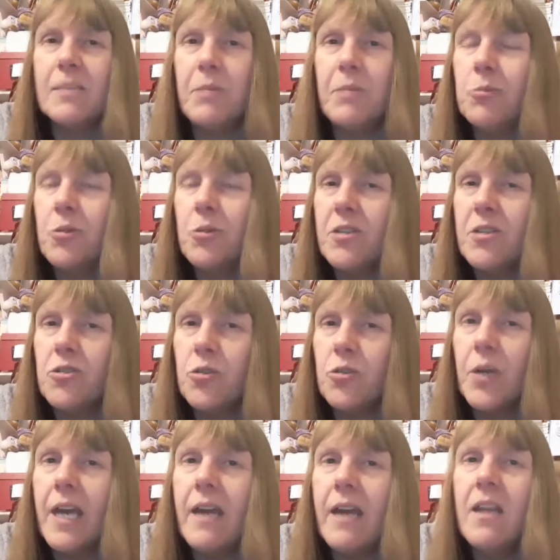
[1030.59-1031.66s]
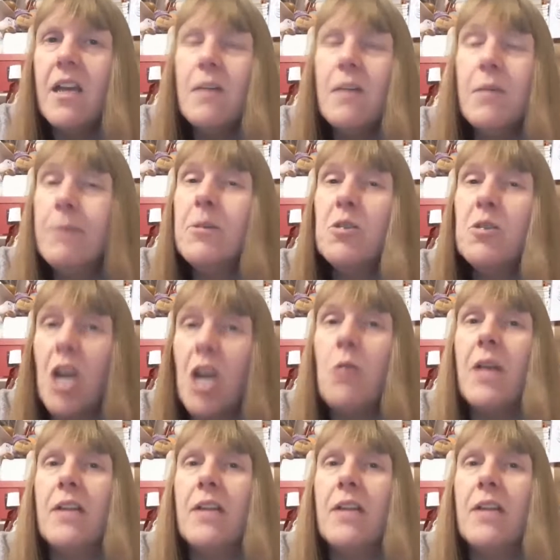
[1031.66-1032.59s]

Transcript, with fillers: The people who enjoy it, people who don't